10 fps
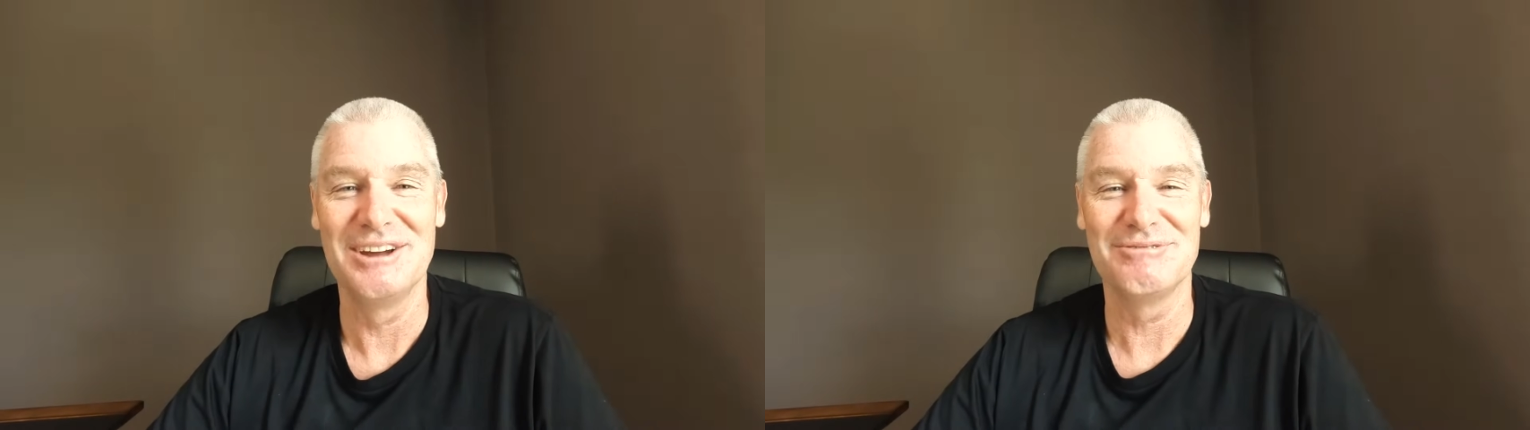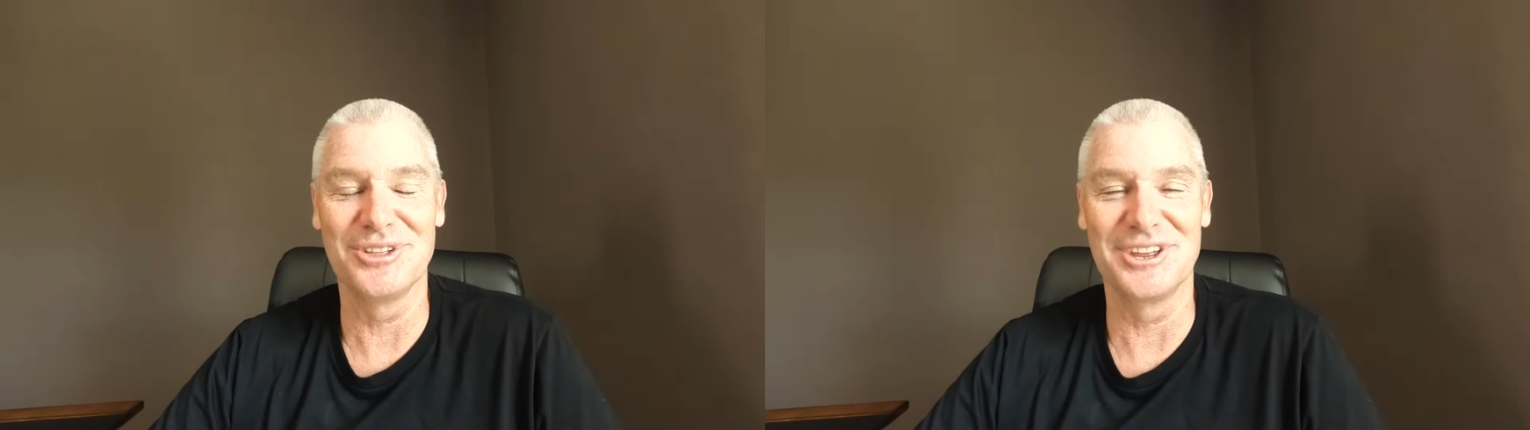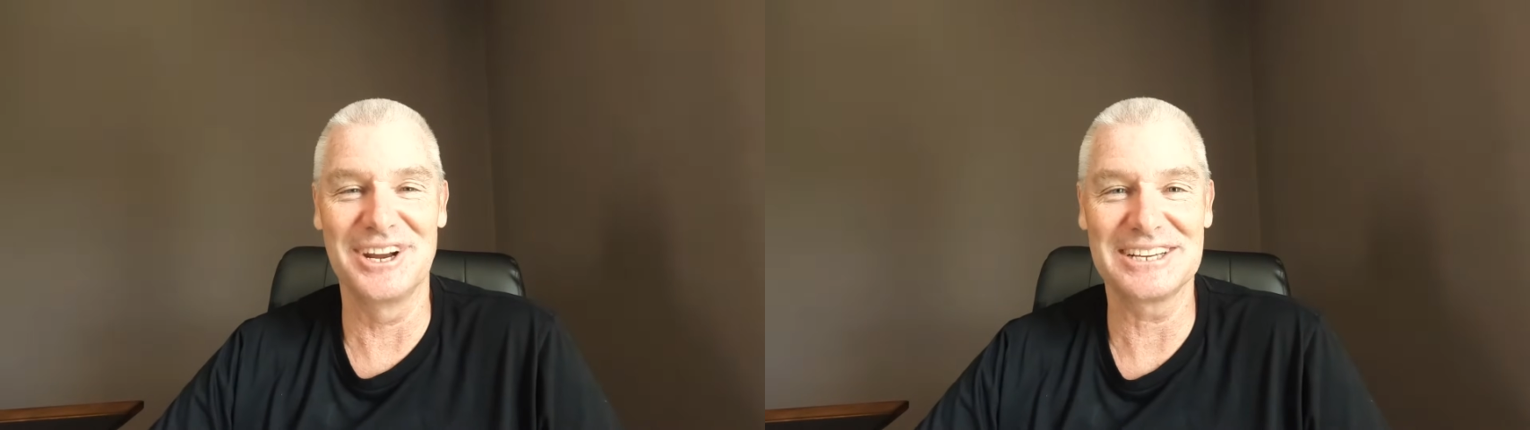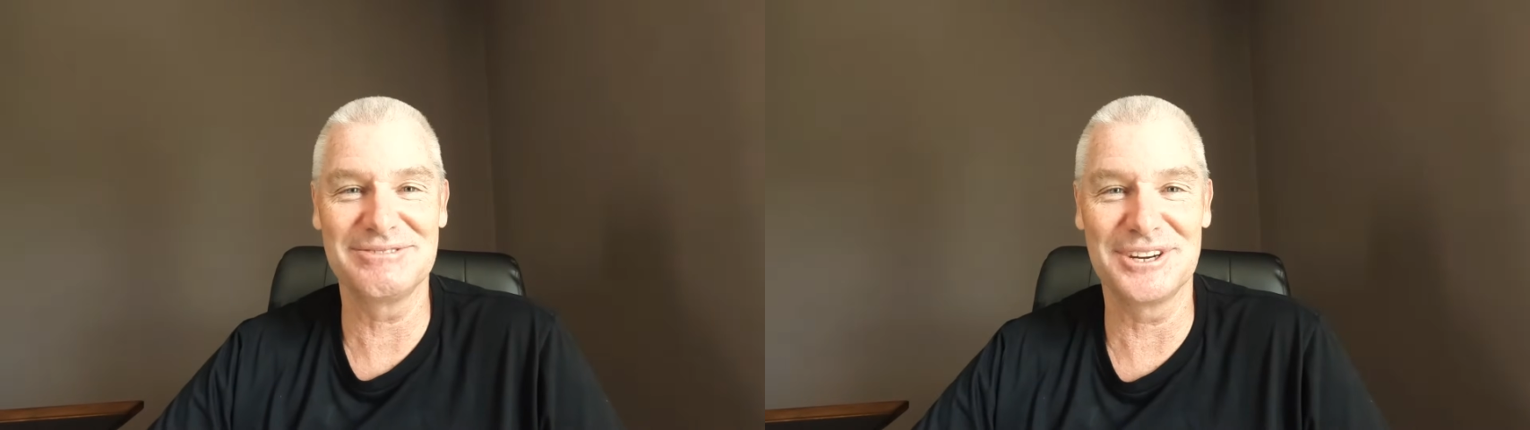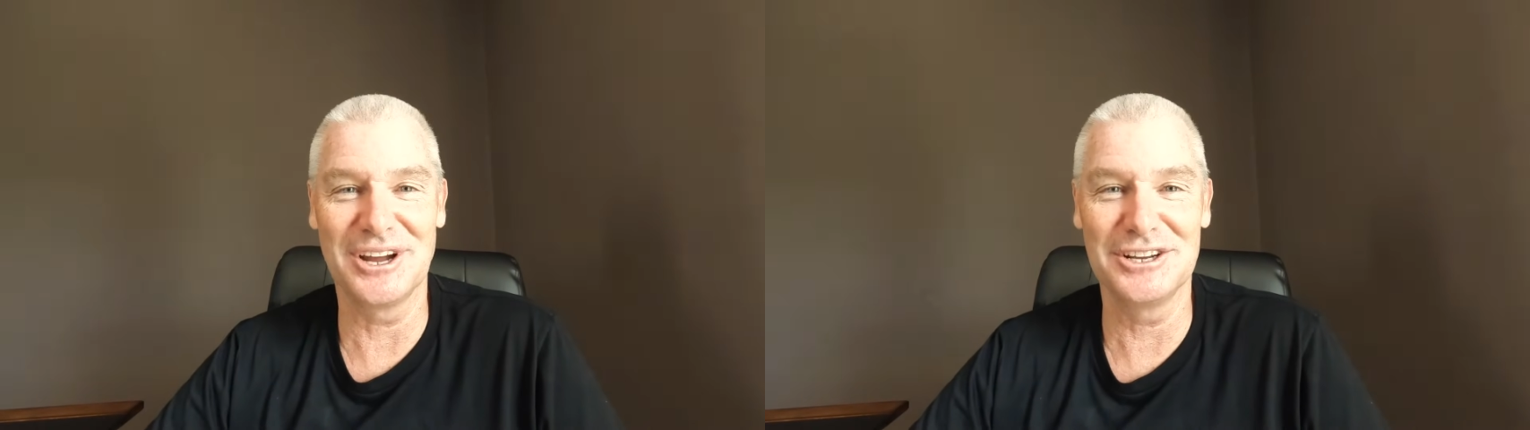for the next
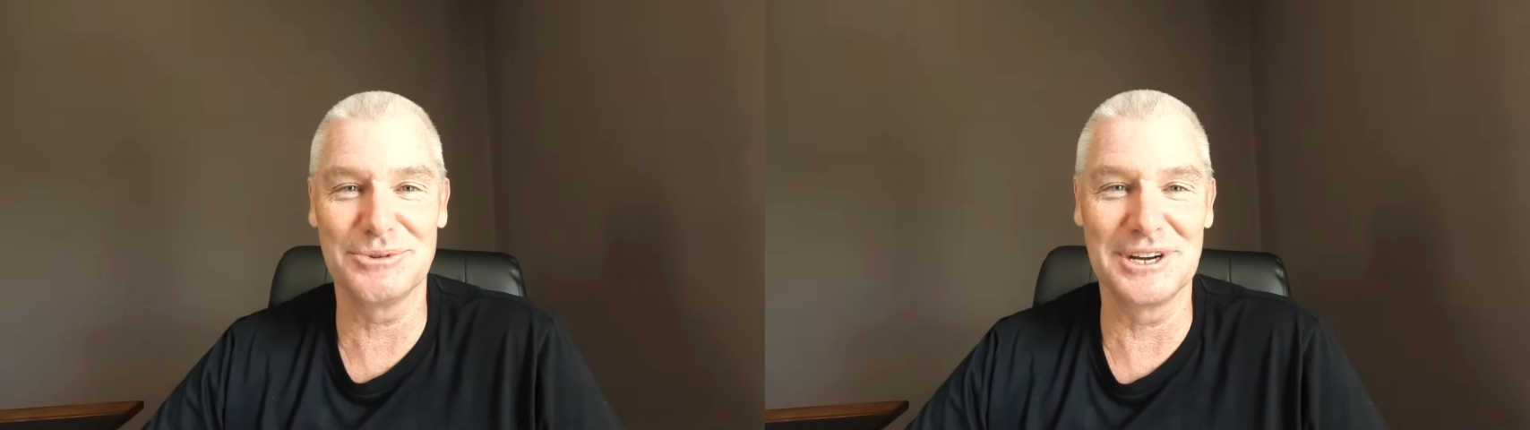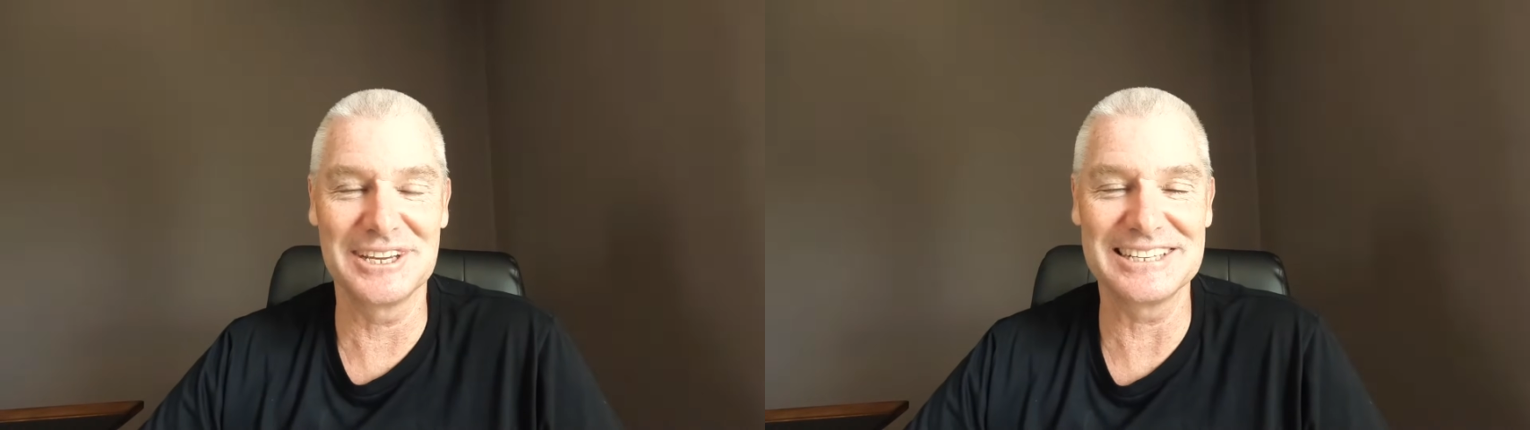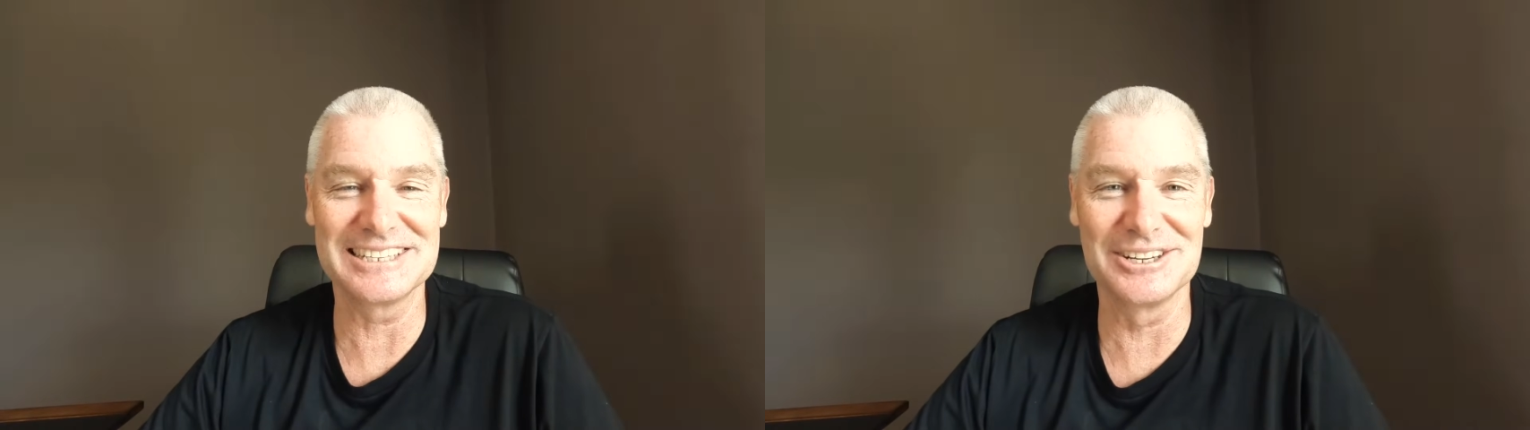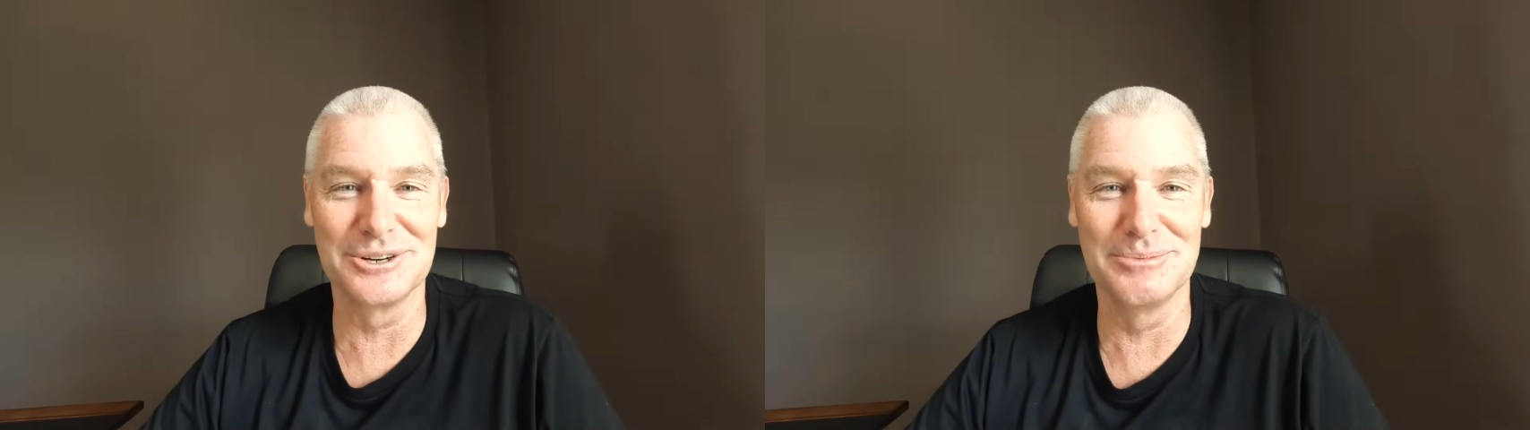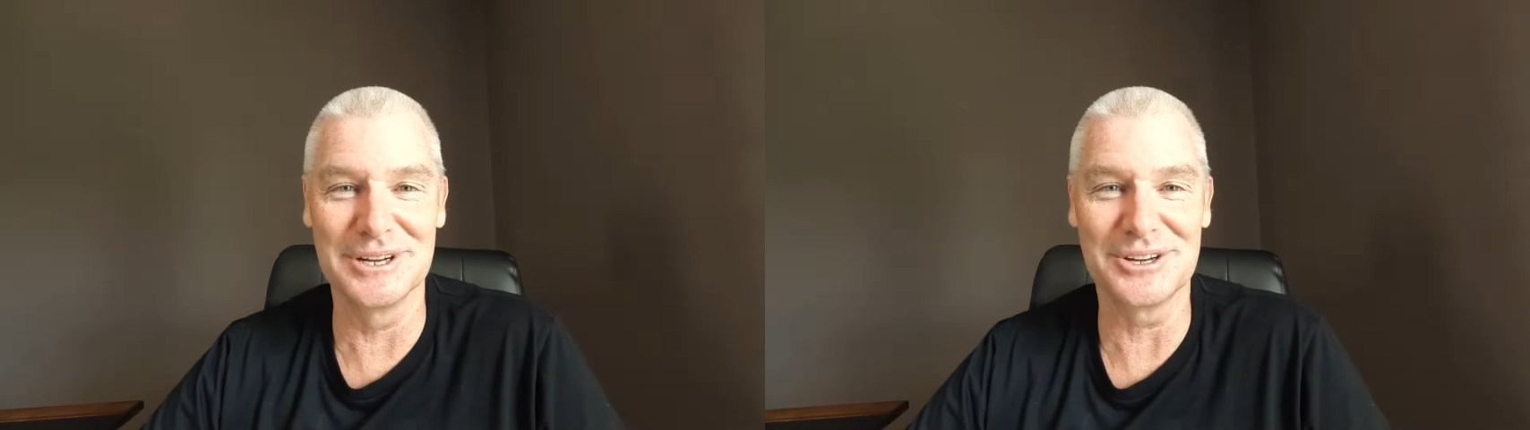videos when it gets a
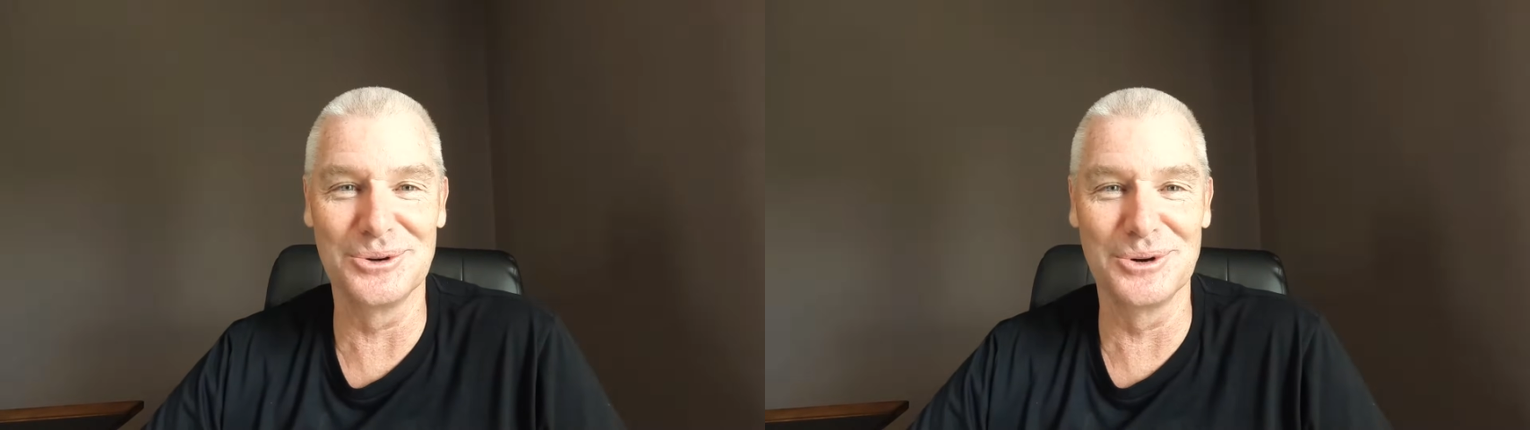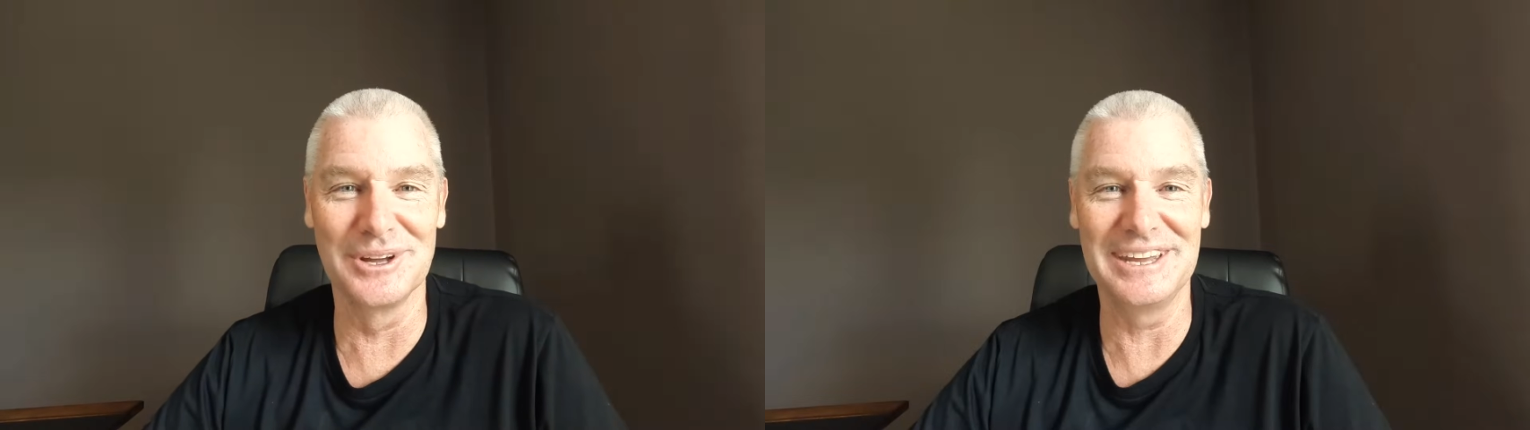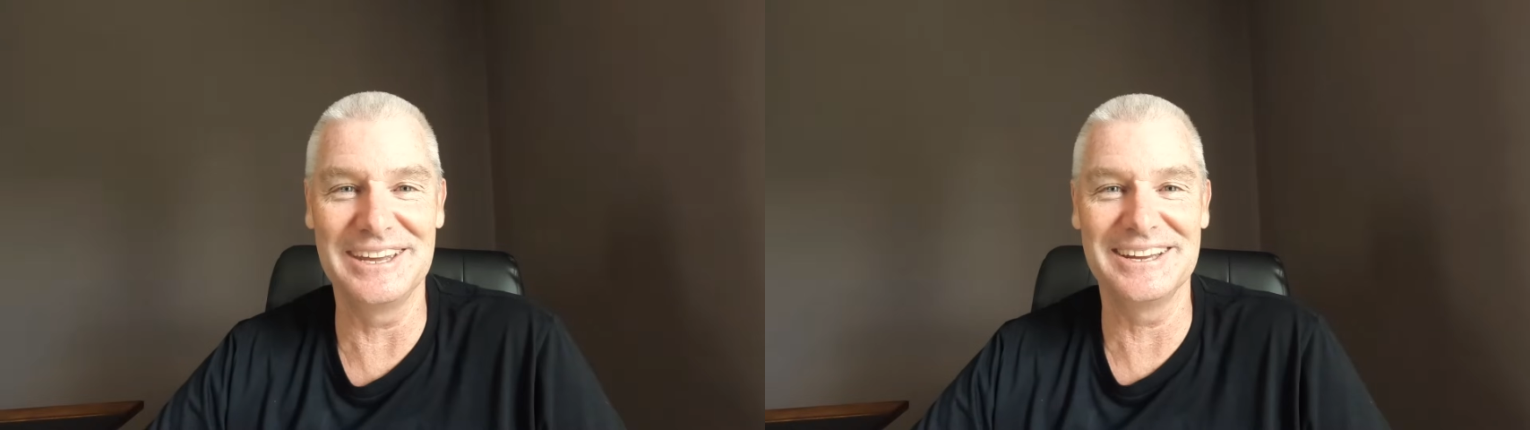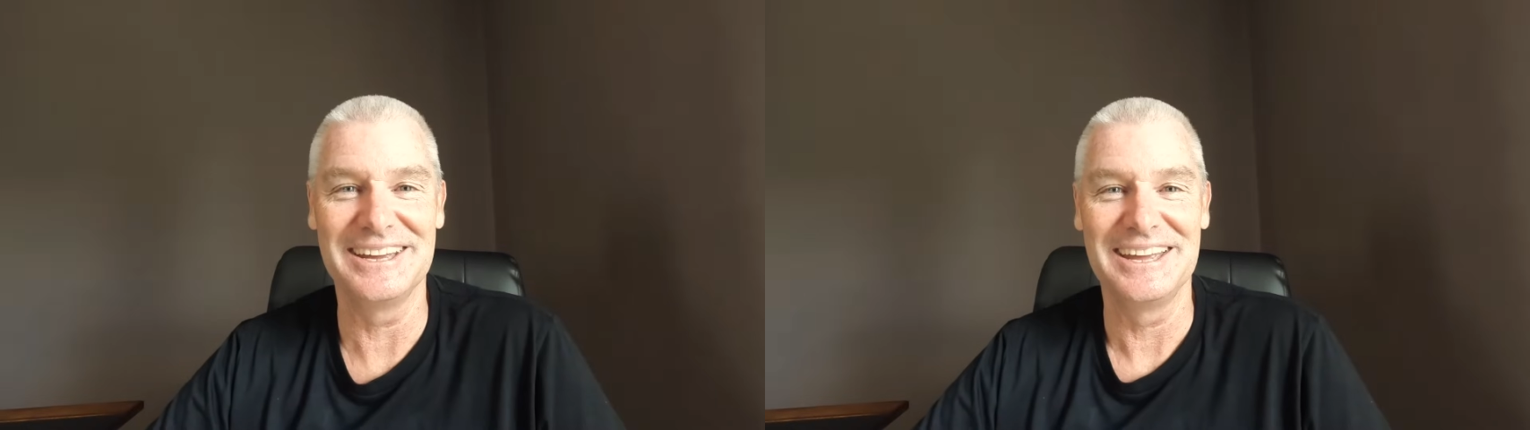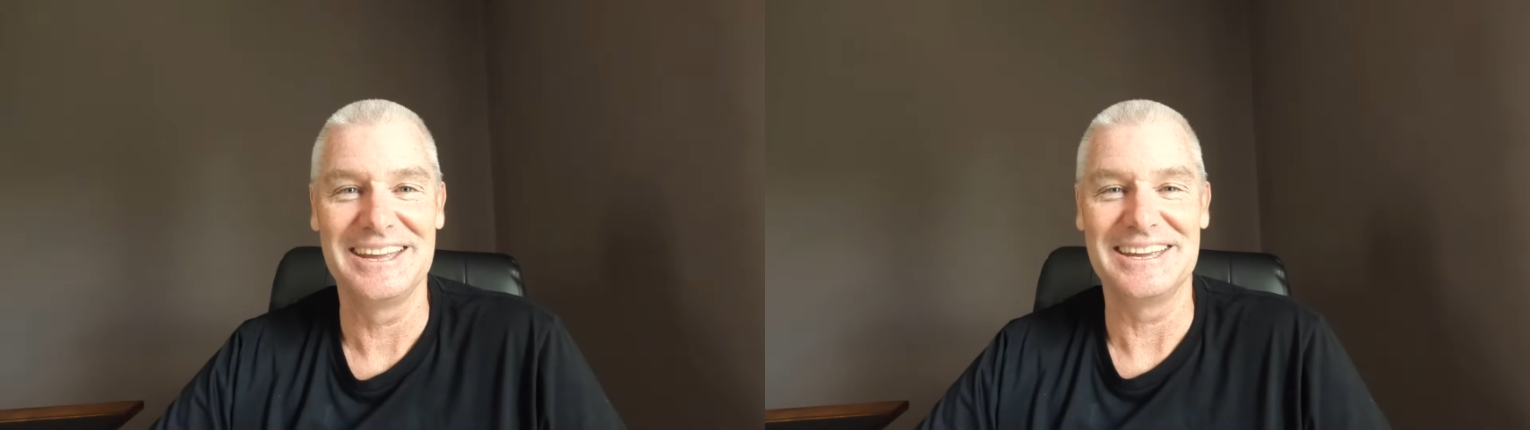little bit cooler here